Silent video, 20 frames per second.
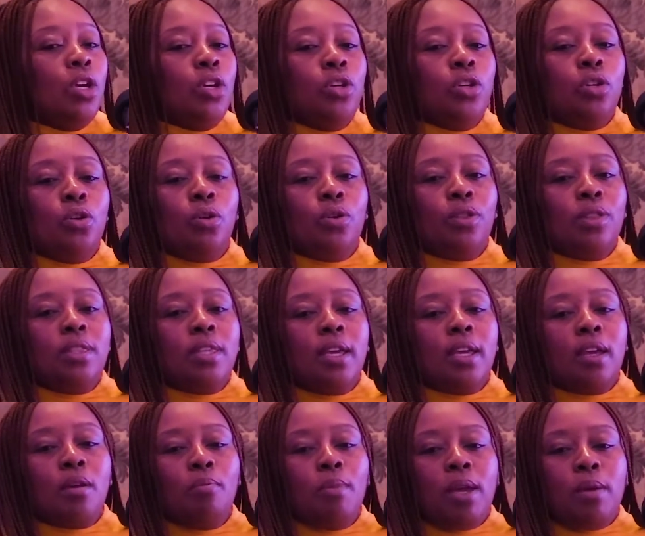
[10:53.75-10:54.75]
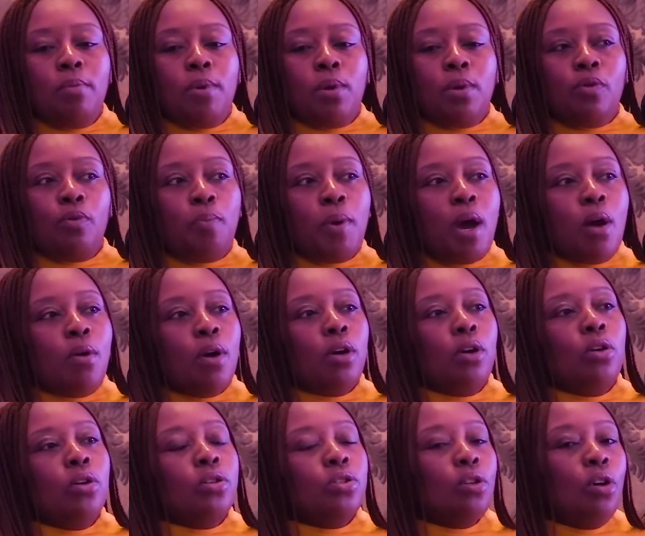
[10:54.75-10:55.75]
You don't think maybe if power
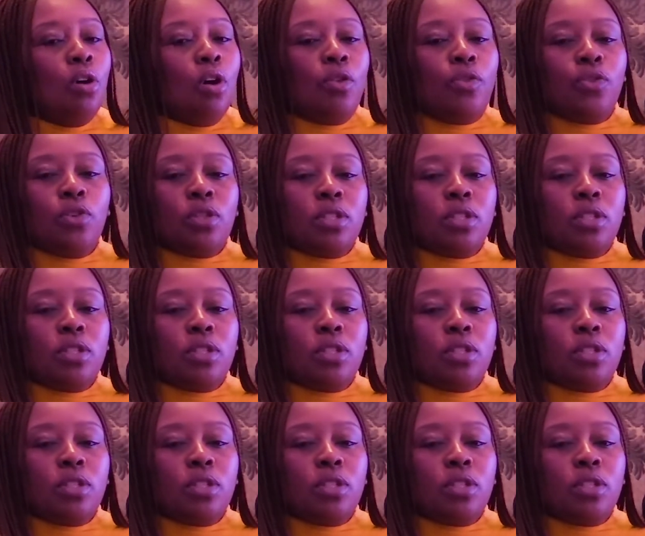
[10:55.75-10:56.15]
goes off,